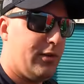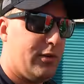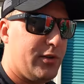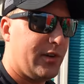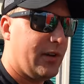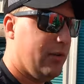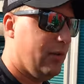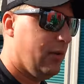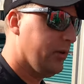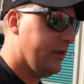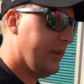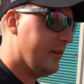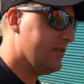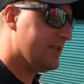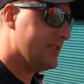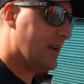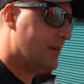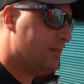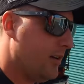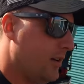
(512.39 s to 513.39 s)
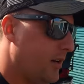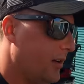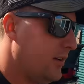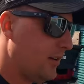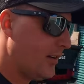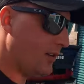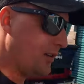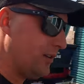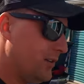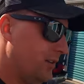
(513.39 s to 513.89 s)
you know you're getting old. Every time you
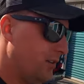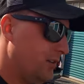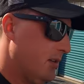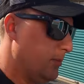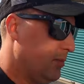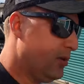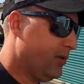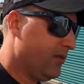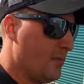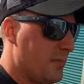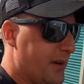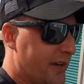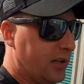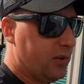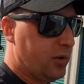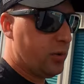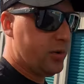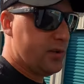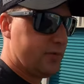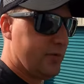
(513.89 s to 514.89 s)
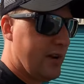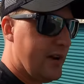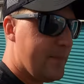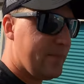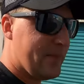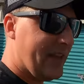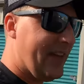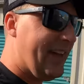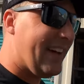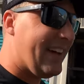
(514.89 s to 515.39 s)
move, you make a noise, right?
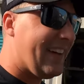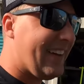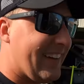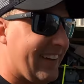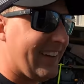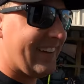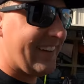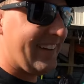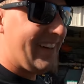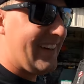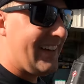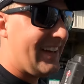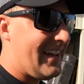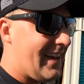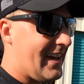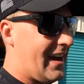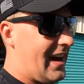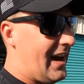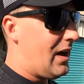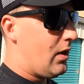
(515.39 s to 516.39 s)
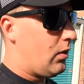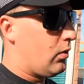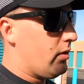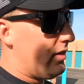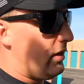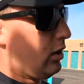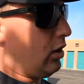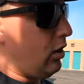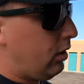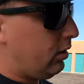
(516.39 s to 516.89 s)

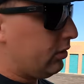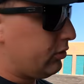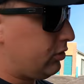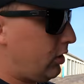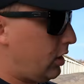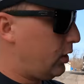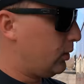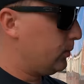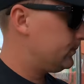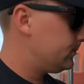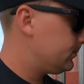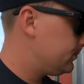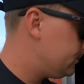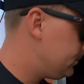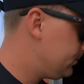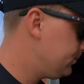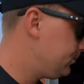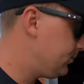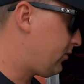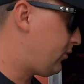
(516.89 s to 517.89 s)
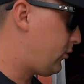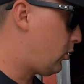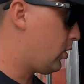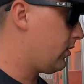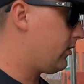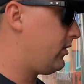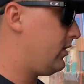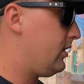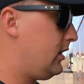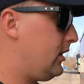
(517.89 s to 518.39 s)
And then also
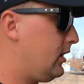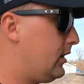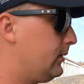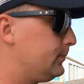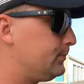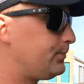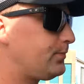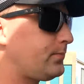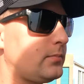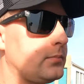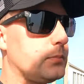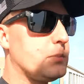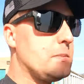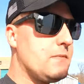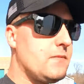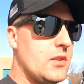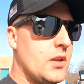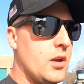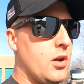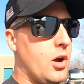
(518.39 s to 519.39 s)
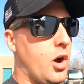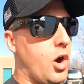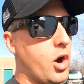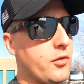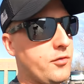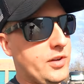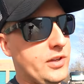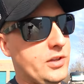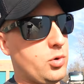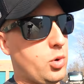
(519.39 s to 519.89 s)
for the
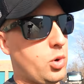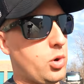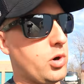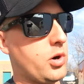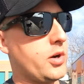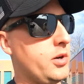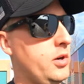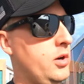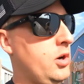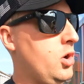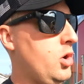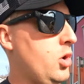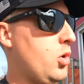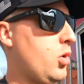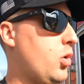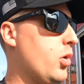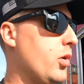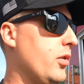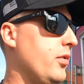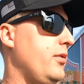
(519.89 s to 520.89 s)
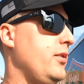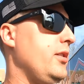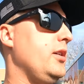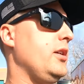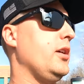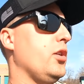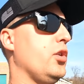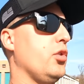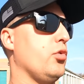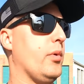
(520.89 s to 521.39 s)
RV door or
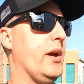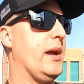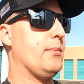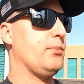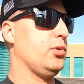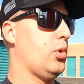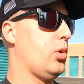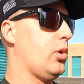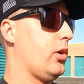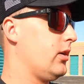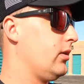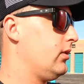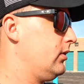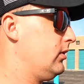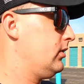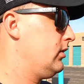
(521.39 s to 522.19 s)
the ramp door,